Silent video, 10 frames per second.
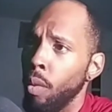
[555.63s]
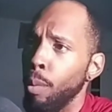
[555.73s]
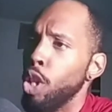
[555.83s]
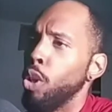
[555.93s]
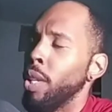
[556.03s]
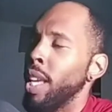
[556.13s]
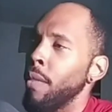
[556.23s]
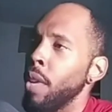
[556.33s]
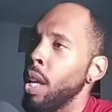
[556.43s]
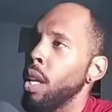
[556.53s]
But you're
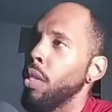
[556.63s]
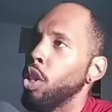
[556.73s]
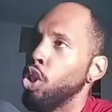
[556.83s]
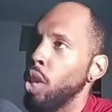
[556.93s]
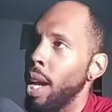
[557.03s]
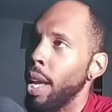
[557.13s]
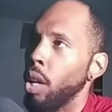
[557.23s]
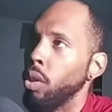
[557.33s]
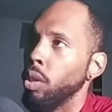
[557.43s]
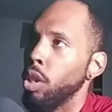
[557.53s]
giving the
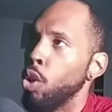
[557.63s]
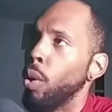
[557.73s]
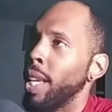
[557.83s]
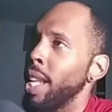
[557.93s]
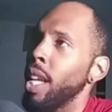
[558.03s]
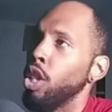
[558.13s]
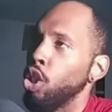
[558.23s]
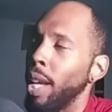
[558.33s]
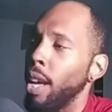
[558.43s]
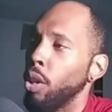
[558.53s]
child, you are getting a
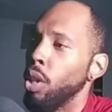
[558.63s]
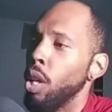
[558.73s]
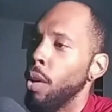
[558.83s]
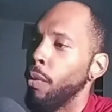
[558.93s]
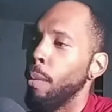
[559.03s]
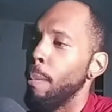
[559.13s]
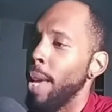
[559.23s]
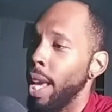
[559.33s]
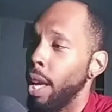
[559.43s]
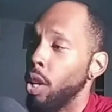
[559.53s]
child from a
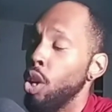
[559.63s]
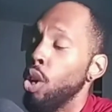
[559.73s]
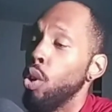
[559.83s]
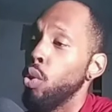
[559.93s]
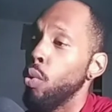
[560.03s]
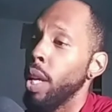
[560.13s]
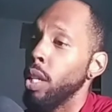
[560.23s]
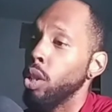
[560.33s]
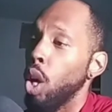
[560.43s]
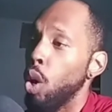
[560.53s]
man who
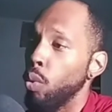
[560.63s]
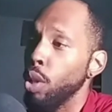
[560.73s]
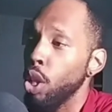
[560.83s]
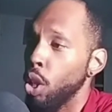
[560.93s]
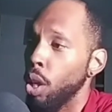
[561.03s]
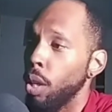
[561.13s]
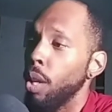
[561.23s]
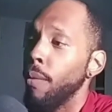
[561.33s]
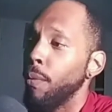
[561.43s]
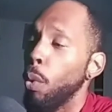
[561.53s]
is only good
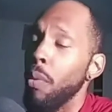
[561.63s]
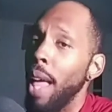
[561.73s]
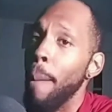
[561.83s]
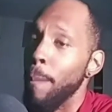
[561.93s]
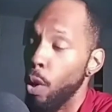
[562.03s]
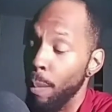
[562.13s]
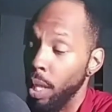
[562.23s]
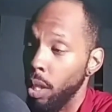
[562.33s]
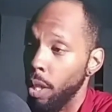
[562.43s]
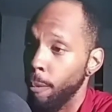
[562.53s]
for that
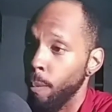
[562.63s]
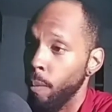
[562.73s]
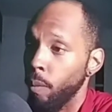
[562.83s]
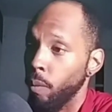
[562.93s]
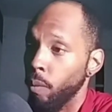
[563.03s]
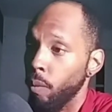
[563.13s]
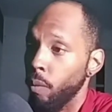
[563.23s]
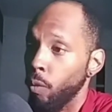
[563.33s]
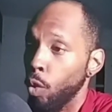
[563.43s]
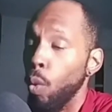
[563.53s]
moment.
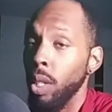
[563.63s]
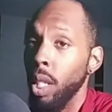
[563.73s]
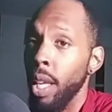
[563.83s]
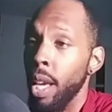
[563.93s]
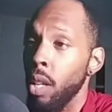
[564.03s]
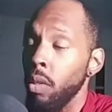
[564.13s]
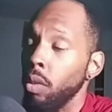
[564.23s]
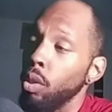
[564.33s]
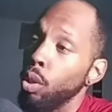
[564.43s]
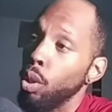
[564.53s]
Once again,
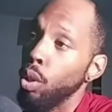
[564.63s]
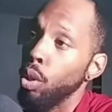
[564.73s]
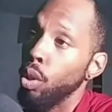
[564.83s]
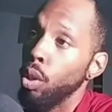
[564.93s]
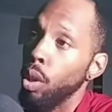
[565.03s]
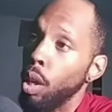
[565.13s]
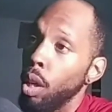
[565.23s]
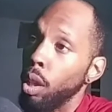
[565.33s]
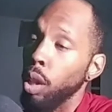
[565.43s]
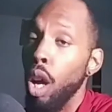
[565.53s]

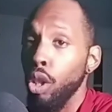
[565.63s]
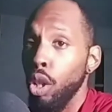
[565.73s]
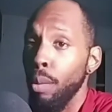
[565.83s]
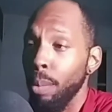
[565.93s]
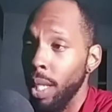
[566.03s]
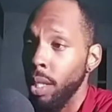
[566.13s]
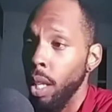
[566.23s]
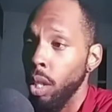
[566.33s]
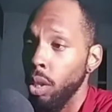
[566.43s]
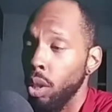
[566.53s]
Long term
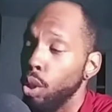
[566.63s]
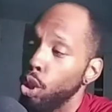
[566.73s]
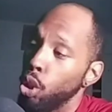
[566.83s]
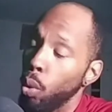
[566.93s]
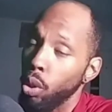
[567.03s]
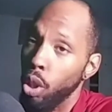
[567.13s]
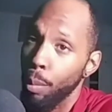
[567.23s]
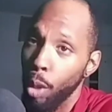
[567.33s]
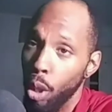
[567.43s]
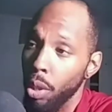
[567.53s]
blessings, short
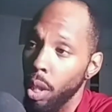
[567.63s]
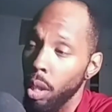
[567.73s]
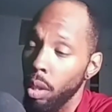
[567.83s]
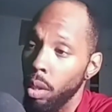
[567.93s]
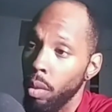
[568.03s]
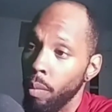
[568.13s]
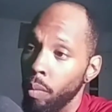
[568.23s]
term curses.